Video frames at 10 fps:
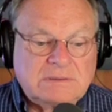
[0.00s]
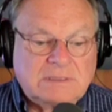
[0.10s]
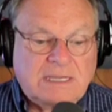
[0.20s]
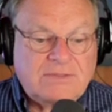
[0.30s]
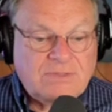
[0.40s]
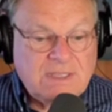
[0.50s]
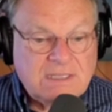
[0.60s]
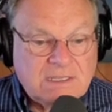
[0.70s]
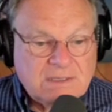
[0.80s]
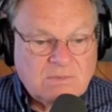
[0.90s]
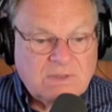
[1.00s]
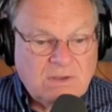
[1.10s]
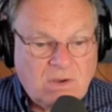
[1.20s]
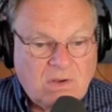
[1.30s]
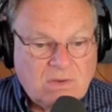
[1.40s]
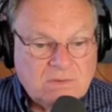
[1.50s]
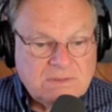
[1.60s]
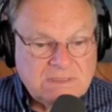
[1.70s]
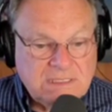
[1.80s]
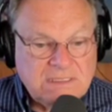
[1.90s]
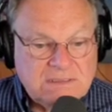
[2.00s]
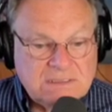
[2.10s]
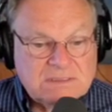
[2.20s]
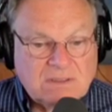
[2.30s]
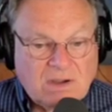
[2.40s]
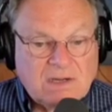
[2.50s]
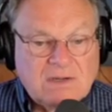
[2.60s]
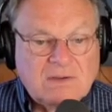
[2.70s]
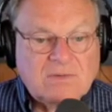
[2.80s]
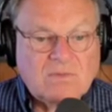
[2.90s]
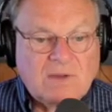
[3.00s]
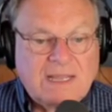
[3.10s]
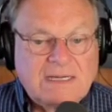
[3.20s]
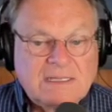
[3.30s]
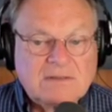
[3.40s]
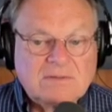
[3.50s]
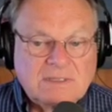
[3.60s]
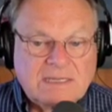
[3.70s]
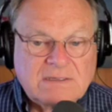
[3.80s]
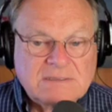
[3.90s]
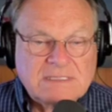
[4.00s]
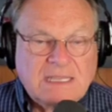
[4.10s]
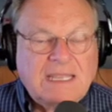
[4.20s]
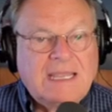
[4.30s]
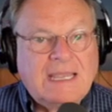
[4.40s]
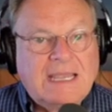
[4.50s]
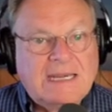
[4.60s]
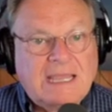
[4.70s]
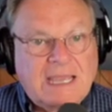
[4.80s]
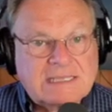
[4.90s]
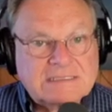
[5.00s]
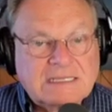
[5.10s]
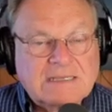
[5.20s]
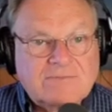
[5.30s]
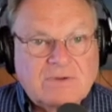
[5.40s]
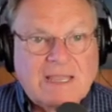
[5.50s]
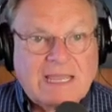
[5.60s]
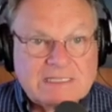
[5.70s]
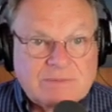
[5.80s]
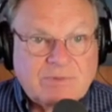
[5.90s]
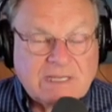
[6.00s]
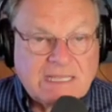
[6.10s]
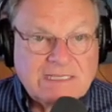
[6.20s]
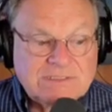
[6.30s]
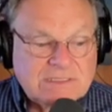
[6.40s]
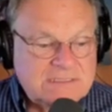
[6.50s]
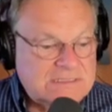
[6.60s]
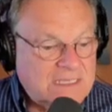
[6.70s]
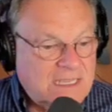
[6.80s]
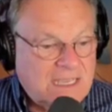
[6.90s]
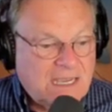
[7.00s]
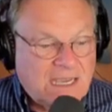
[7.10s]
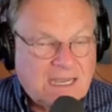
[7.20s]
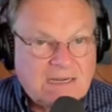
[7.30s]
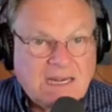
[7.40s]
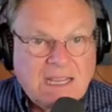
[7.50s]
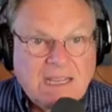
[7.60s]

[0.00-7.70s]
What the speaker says: I think we all need to start writing letters and asking for explanations on